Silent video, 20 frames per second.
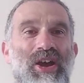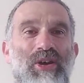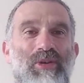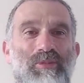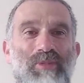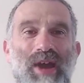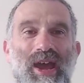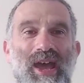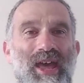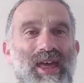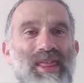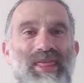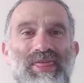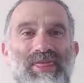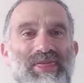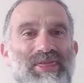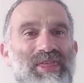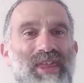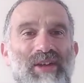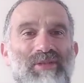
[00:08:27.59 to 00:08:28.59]
where
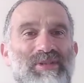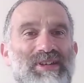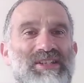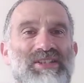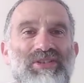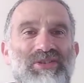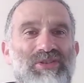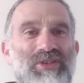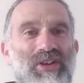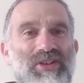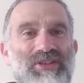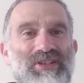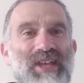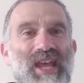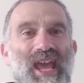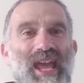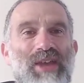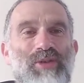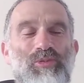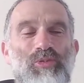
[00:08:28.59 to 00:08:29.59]
there is not
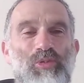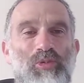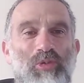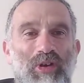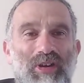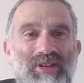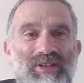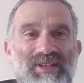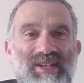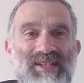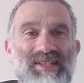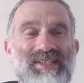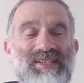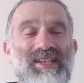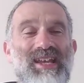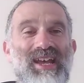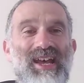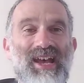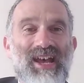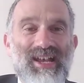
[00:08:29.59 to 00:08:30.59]
a
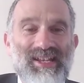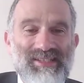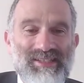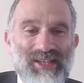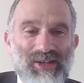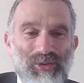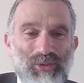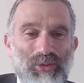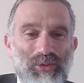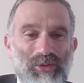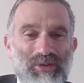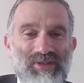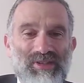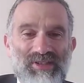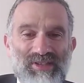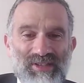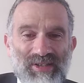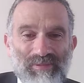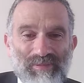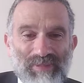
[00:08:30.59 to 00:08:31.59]
oneness as there ought
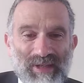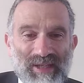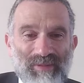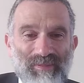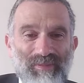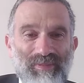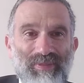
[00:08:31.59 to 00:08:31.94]
to be.